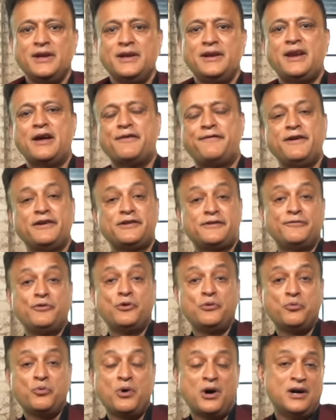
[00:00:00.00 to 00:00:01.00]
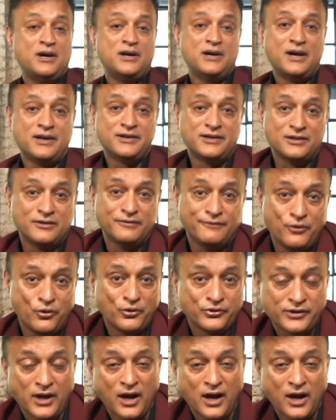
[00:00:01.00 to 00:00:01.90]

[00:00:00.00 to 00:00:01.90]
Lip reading: Now, first of all, what are Article 4s?